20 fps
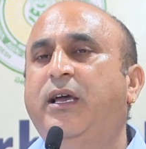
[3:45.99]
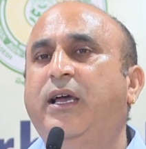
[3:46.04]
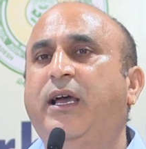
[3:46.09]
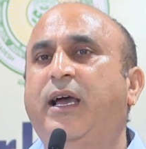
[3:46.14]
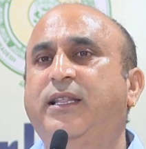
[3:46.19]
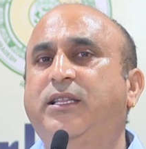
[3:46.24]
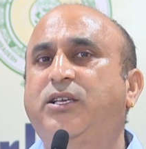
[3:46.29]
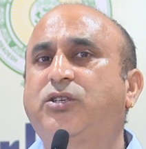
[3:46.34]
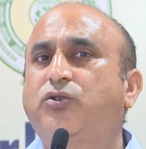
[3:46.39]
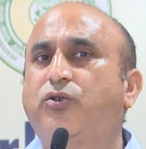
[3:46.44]

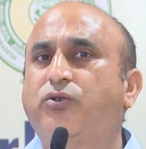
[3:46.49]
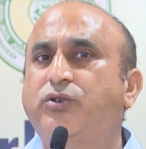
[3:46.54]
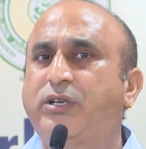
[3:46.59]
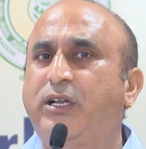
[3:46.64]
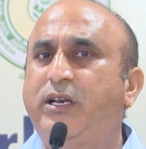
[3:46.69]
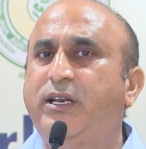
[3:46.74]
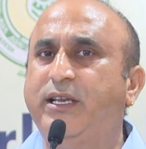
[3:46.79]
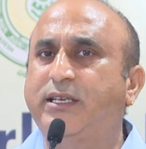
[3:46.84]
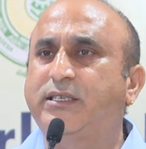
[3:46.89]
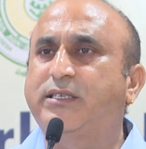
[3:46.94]
And the social
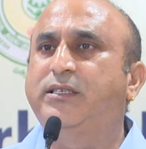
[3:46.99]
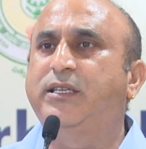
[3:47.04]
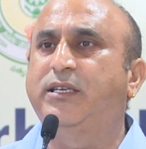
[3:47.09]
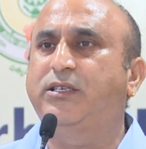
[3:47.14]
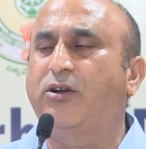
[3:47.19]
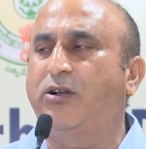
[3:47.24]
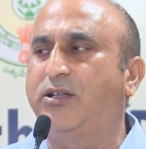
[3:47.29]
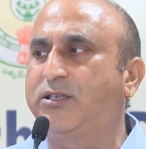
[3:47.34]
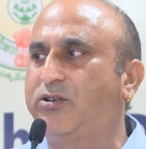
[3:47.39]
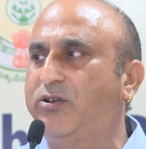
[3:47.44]
risks, that
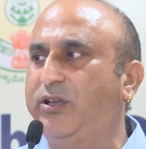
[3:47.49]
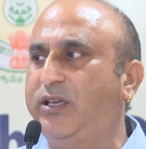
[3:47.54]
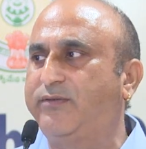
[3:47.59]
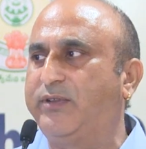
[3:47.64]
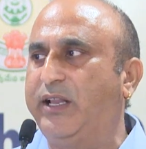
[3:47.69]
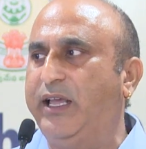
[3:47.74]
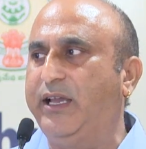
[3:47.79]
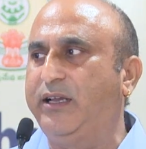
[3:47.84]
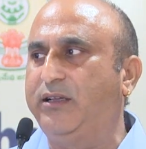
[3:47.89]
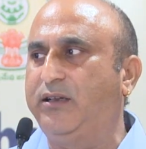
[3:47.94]
also gives
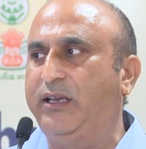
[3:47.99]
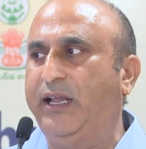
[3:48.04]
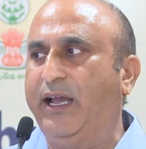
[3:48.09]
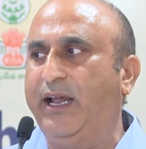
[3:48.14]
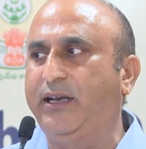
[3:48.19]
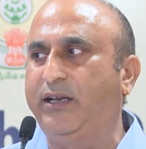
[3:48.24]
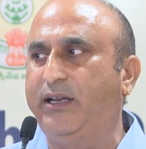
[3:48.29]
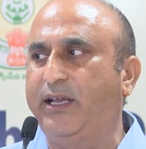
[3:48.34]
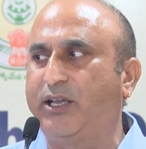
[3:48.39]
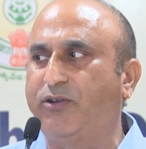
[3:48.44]
like
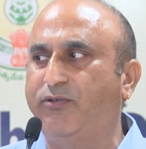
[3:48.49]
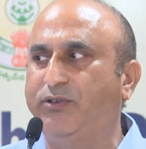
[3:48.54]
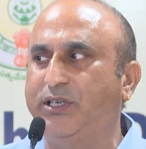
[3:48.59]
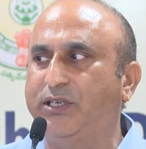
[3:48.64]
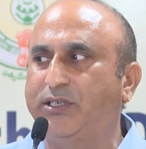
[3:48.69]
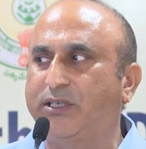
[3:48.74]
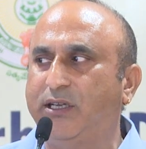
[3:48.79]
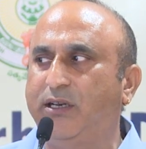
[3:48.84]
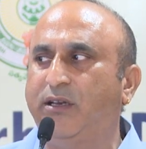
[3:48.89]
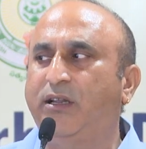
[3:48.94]
land
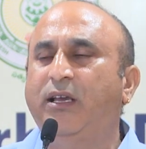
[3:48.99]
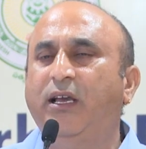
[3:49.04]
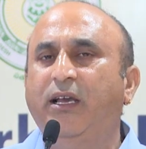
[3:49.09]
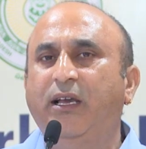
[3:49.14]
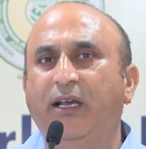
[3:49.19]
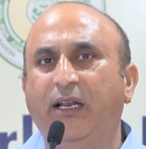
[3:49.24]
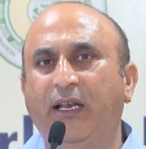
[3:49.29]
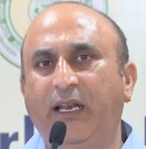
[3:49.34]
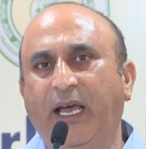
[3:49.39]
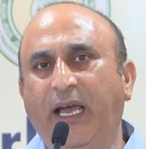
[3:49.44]
acquisition,
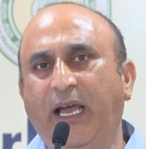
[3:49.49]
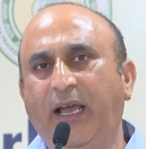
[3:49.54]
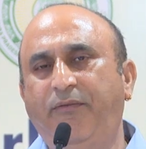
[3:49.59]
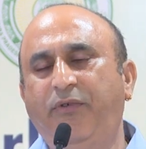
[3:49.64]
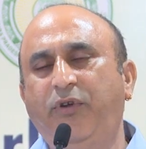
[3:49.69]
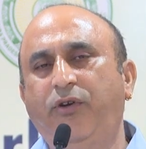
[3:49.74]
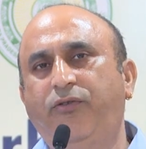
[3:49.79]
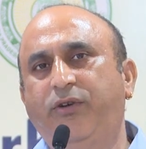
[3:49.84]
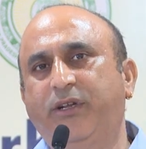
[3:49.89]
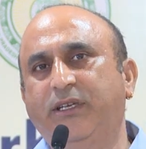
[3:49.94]

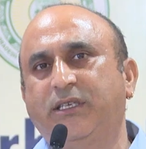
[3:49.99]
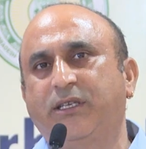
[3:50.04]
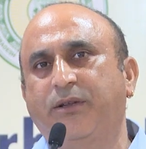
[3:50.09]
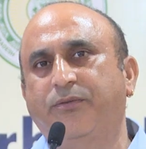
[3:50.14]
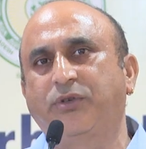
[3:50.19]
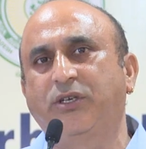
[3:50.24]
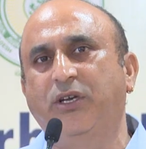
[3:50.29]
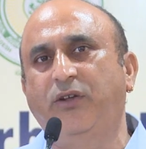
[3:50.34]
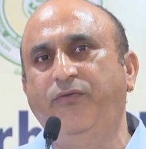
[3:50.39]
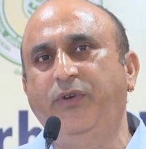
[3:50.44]
livelihood
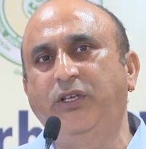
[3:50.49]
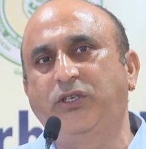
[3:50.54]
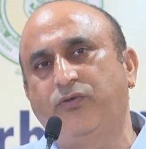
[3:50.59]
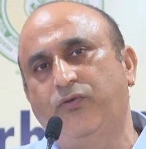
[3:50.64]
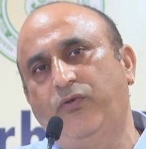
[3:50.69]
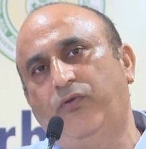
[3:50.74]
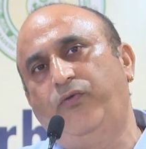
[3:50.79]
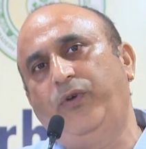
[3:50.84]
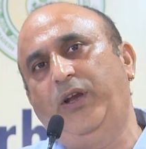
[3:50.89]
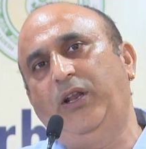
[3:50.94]
disruption, which
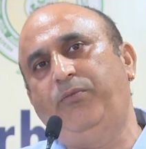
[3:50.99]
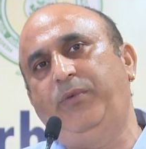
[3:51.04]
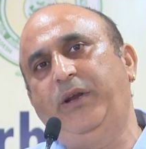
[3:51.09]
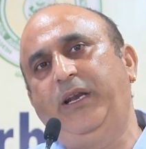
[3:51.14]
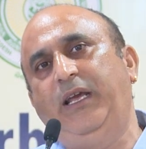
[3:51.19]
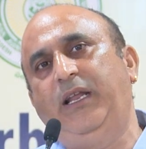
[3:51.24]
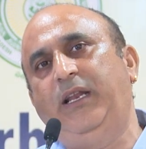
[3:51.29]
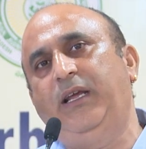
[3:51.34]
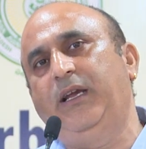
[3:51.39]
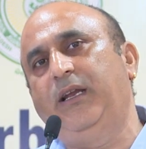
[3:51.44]
we'll be
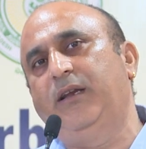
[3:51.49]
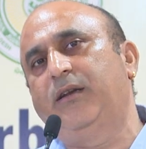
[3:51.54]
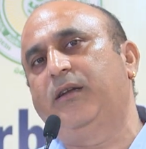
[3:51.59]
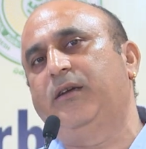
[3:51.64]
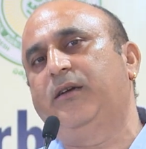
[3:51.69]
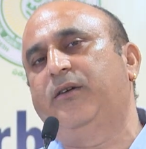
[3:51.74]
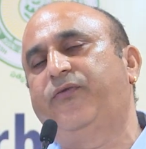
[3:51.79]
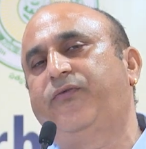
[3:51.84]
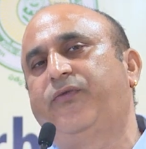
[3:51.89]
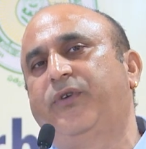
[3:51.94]
dealing
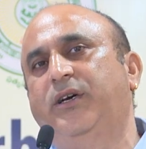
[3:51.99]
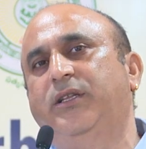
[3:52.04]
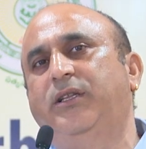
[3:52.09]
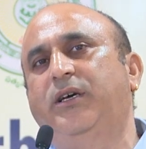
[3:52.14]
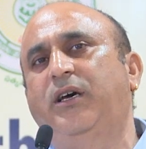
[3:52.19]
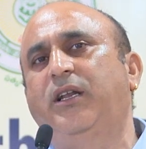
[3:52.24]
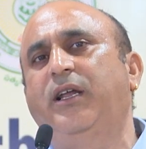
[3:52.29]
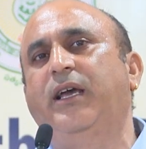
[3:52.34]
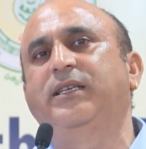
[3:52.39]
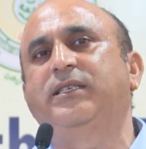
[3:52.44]
in
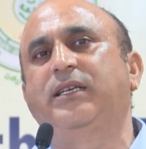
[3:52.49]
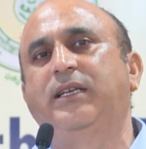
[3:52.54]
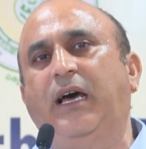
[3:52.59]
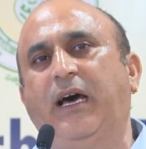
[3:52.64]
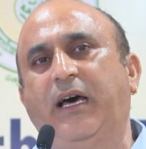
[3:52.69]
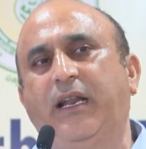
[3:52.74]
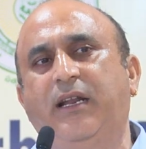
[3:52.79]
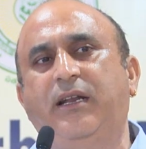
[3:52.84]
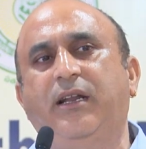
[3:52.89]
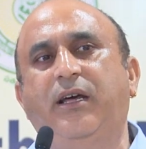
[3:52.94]
further as an
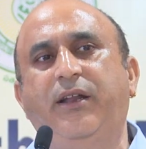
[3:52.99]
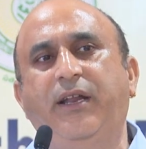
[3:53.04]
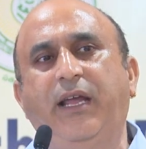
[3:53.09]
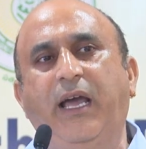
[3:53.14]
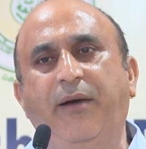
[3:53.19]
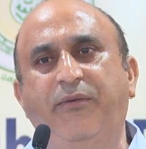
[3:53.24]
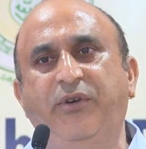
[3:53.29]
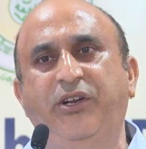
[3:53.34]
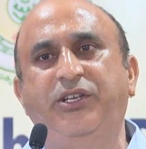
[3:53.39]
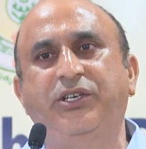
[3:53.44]
R&R,
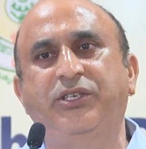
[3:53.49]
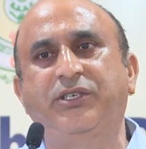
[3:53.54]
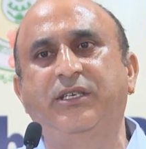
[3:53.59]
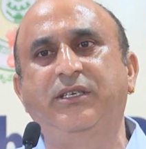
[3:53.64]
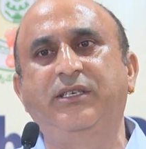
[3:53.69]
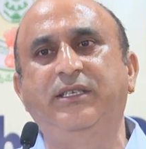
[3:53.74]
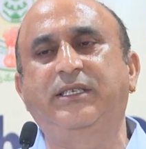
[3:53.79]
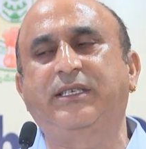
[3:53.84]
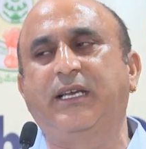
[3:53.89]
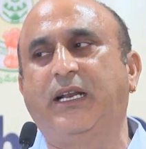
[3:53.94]
rehabilitation,
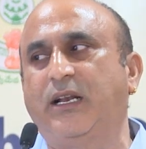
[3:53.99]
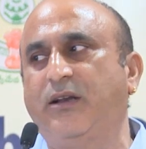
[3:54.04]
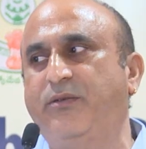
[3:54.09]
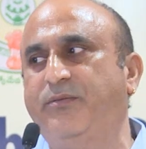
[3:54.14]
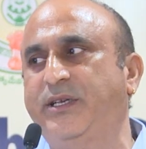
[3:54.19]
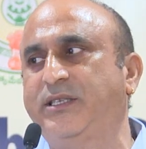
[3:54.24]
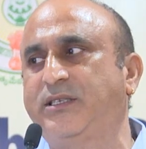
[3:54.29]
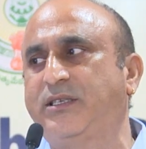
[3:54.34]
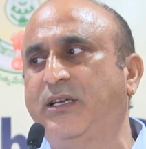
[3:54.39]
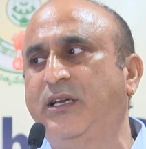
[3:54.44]

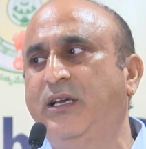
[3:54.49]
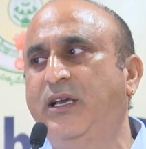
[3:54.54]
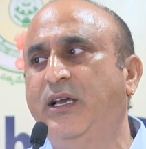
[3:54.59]
resettlements.